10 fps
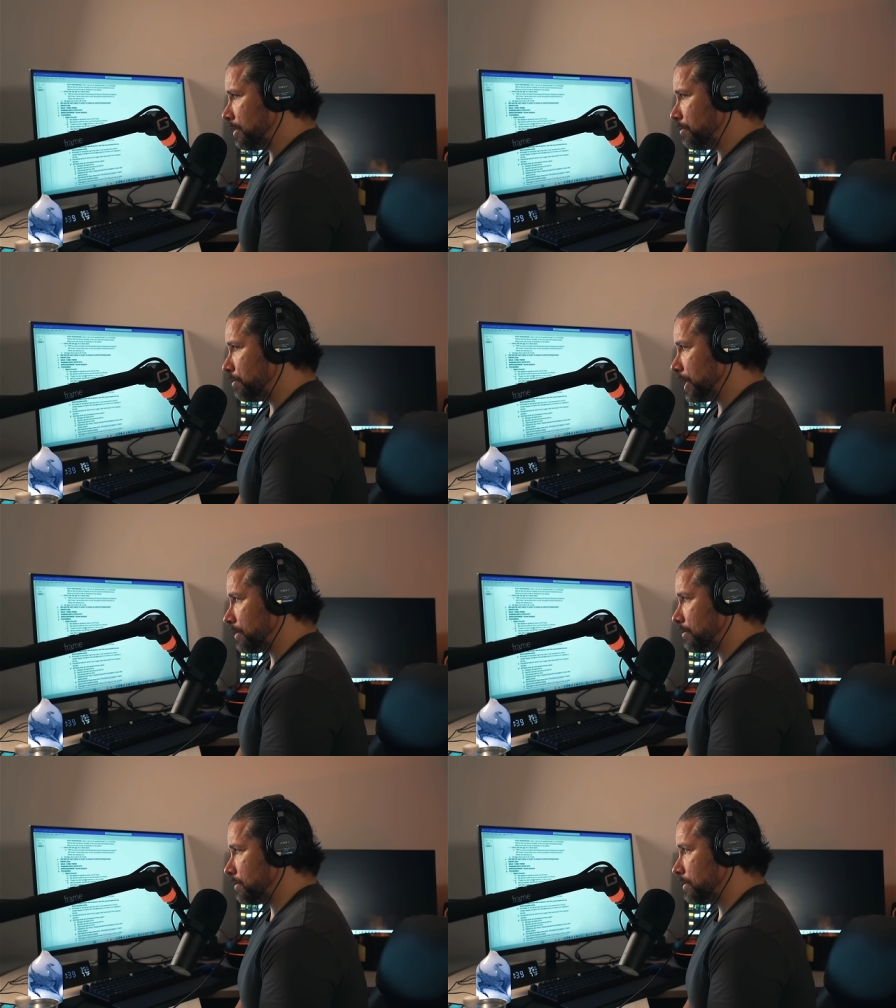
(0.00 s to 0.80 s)
But
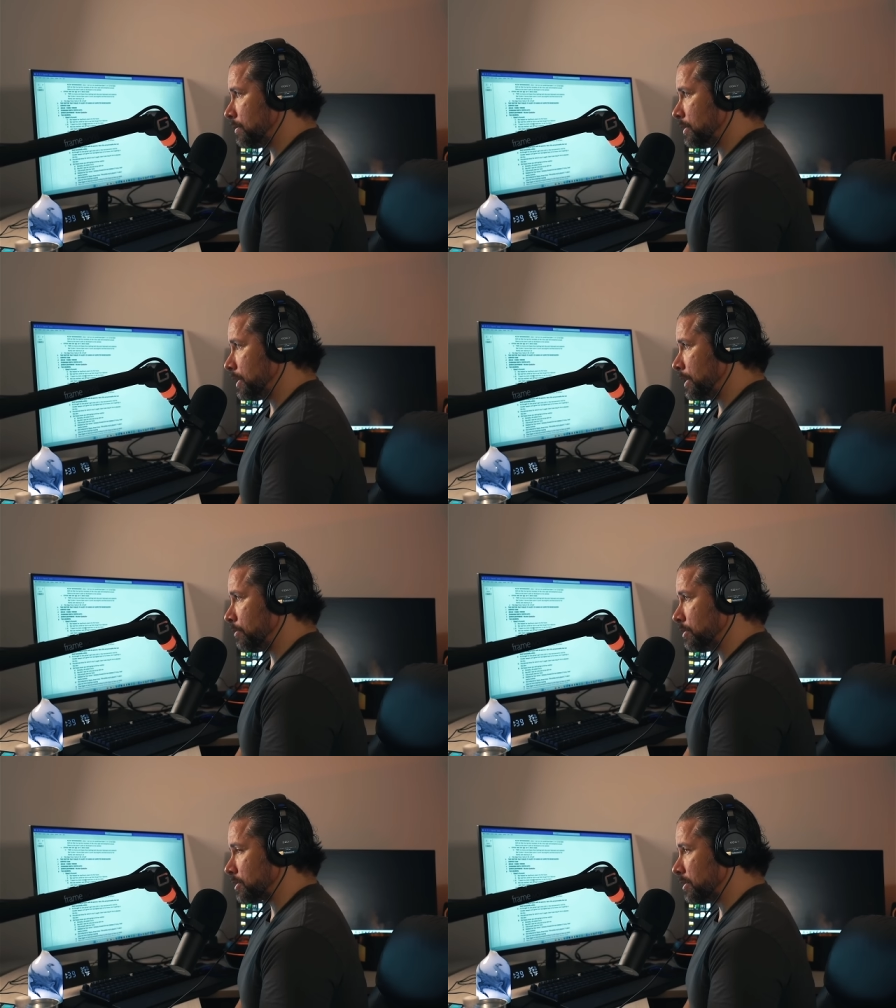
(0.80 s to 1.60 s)
it
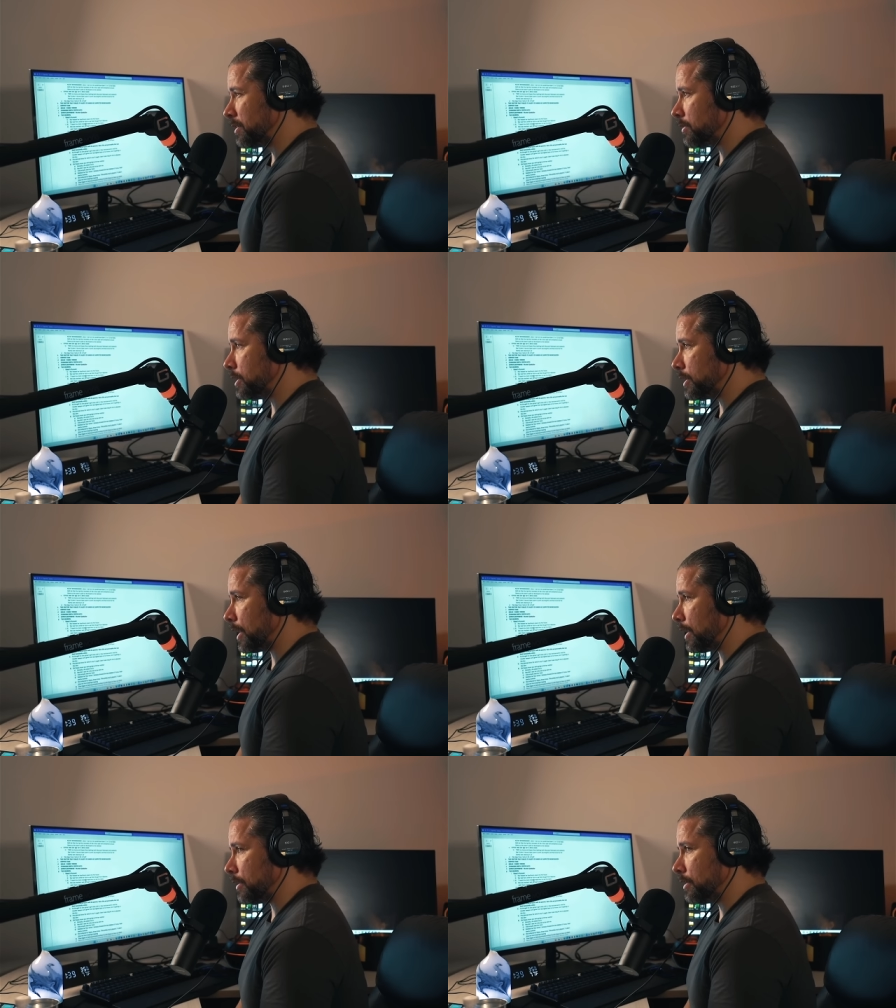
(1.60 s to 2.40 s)
was clearly
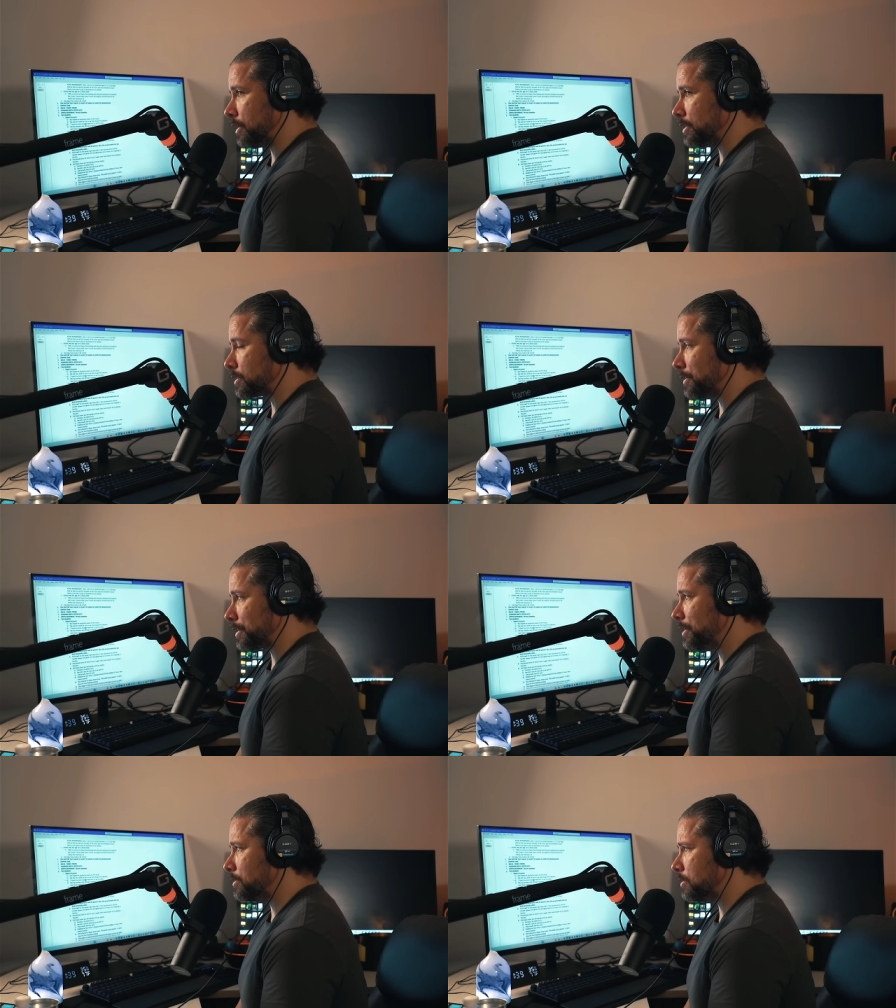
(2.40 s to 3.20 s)
not an instant
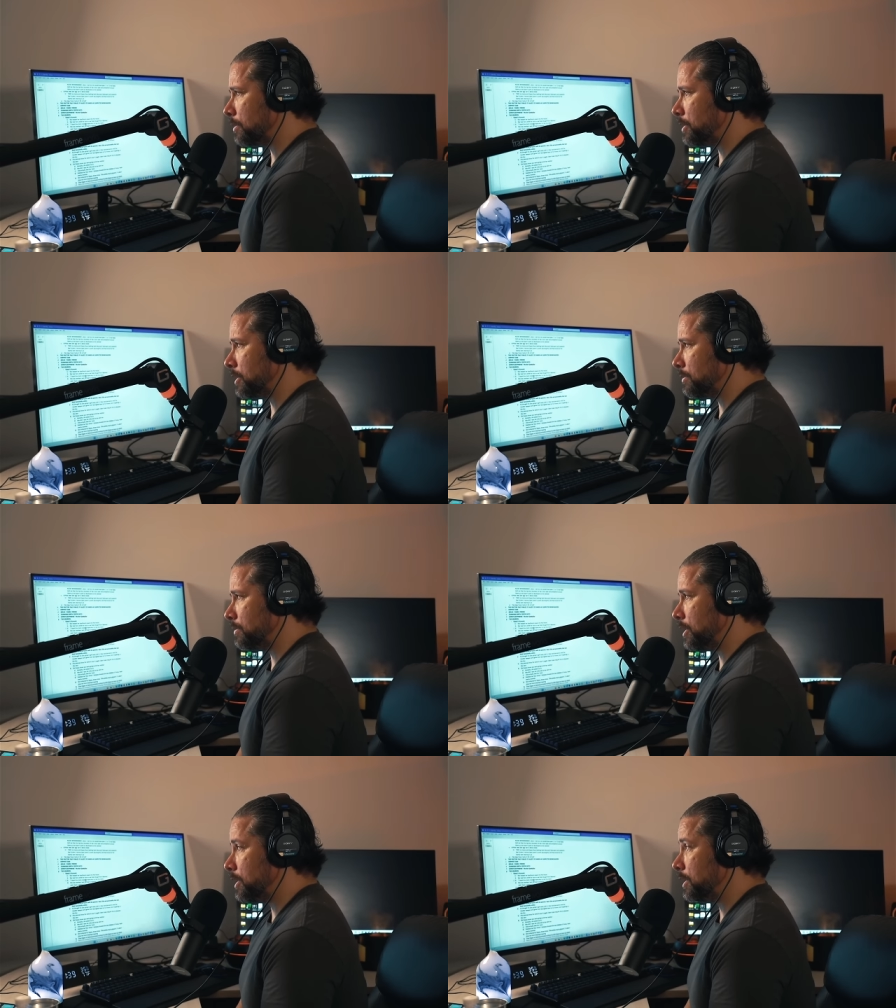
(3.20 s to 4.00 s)
kill. I mean,
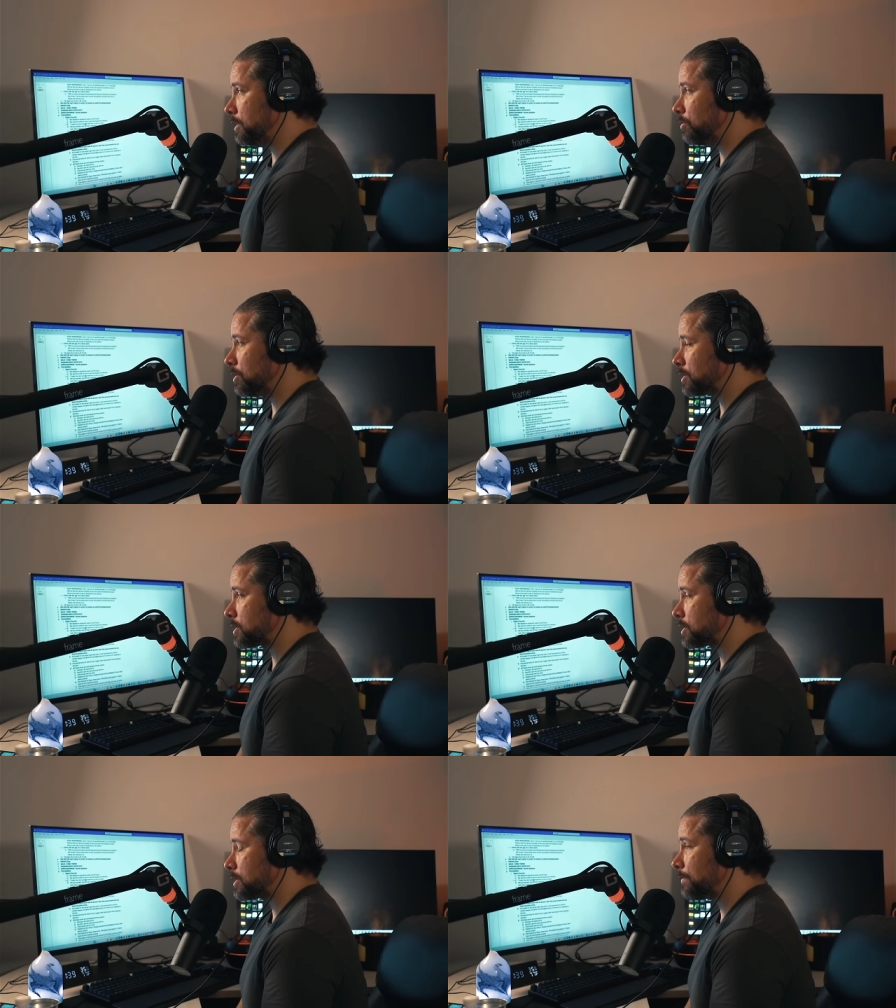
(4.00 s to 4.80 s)
Dee Dee was
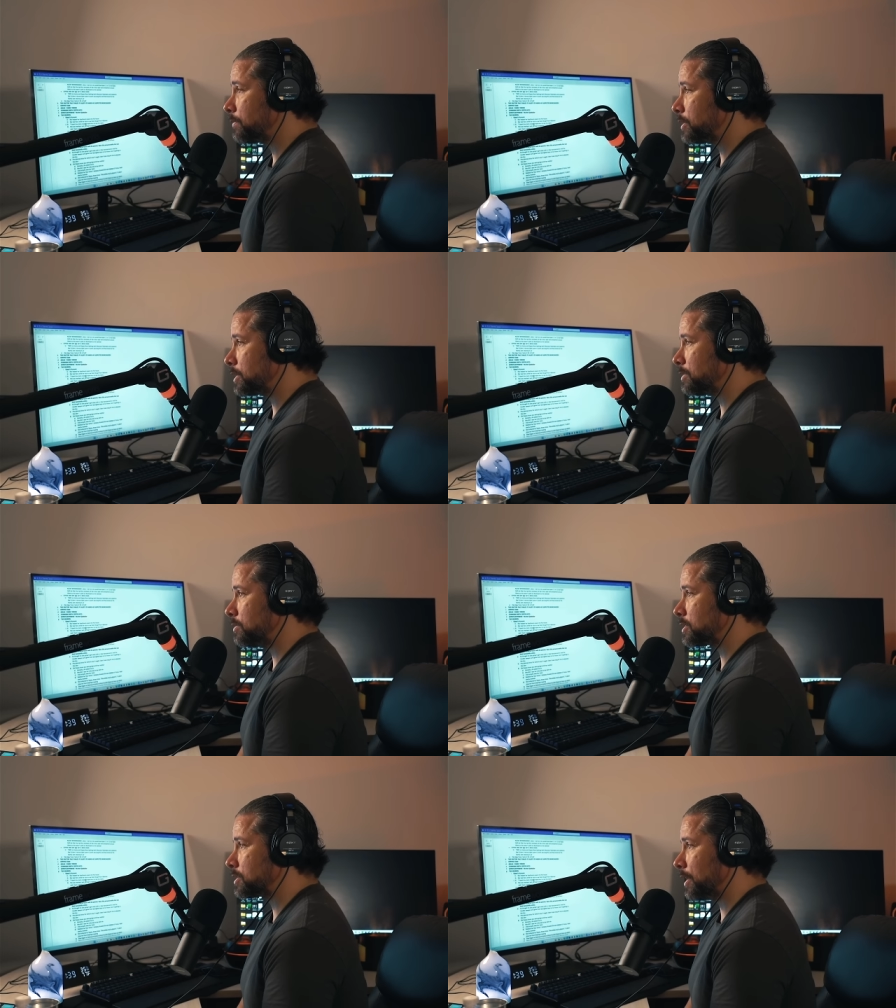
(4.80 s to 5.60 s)
suffering. She
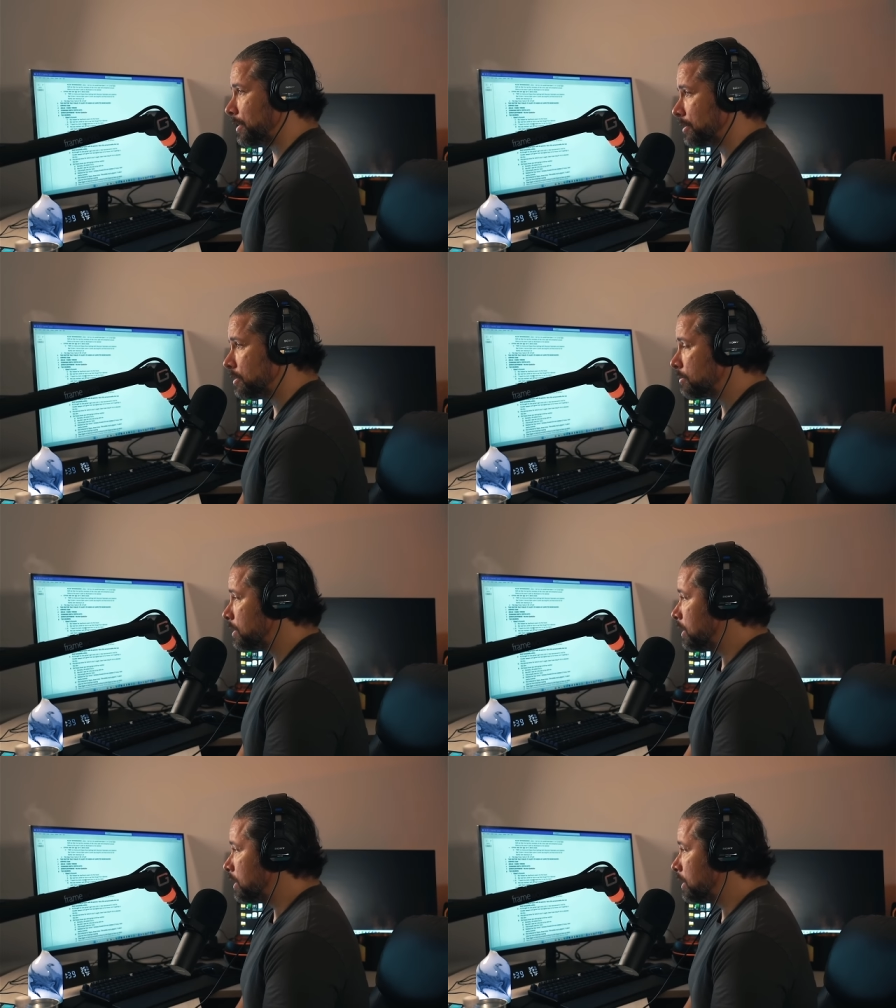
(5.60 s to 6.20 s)
was scared.